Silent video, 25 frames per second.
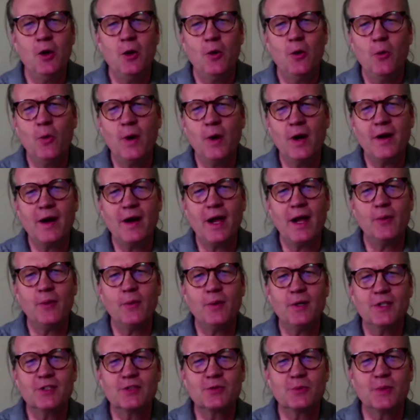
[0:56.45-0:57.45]
where I
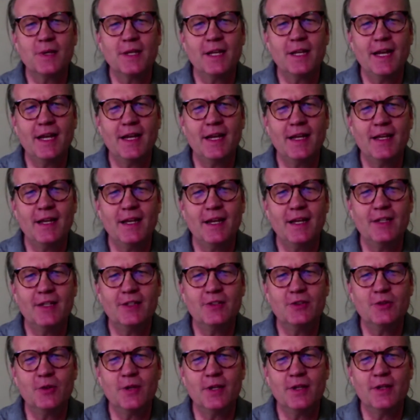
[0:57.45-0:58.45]
was when I
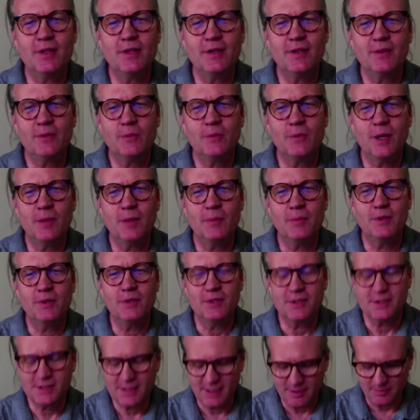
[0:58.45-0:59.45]
joined
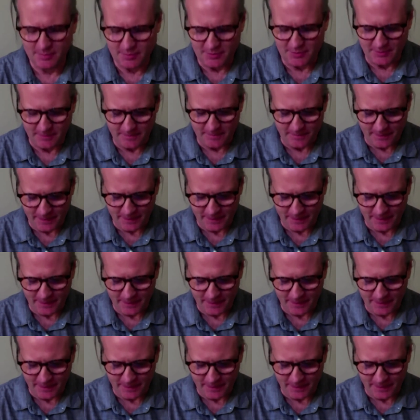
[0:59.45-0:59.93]
Won-Buddhist temple.